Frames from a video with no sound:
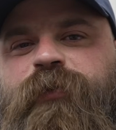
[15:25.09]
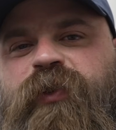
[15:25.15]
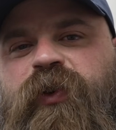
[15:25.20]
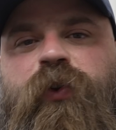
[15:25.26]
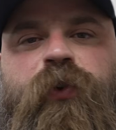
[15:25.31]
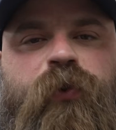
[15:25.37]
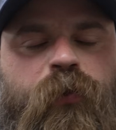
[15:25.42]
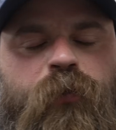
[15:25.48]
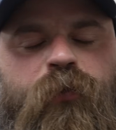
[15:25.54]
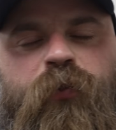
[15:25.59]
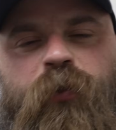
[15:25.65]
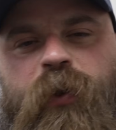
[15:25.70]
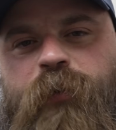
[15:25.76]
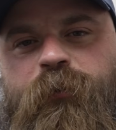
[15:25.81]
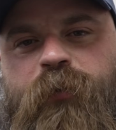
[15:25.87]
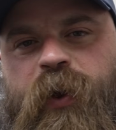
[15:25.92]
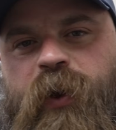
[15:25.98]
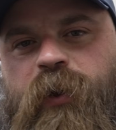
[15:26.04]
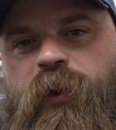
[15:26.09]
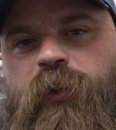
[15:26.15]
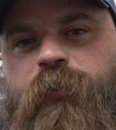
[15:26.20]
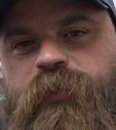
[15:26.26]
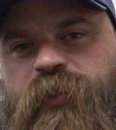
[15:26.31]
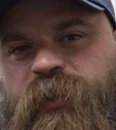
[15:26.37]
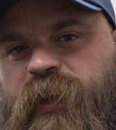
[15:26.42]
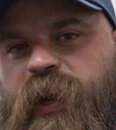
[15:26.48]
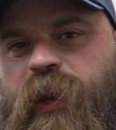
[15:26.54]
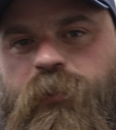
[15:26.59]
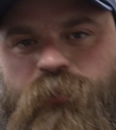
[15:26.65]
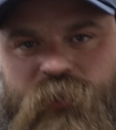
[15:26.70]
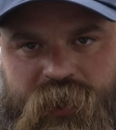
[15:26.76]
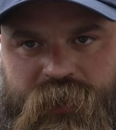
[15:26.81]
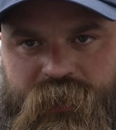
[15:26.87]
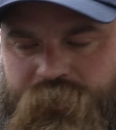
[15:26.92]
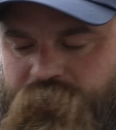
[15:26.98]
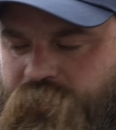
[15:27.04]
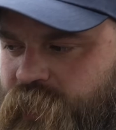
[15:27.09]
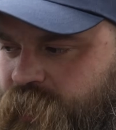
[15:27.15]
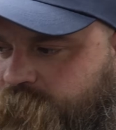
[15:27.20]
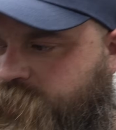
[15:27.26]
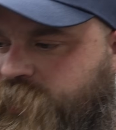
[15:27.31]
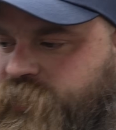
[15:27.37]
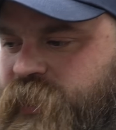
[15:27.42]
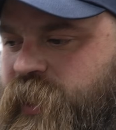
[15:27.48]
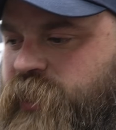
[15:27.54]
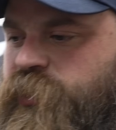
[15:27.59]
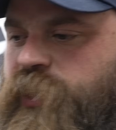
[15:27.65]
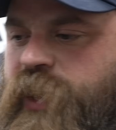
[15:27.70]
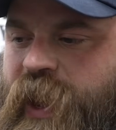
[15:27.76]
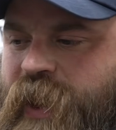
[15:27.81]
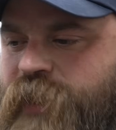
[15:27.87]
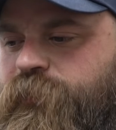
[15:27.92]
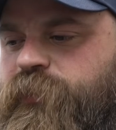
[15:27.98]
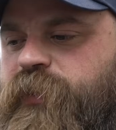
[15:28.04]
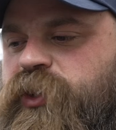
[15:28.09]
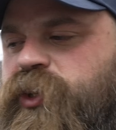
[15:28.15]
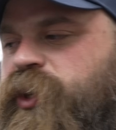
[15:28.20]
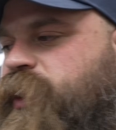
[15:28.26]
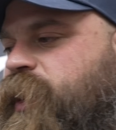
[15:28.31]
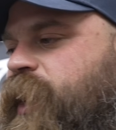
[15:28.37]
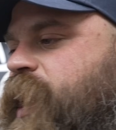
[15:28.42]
to Freedom Firearms in town. Shout out to Freedom, because they actually have the shit that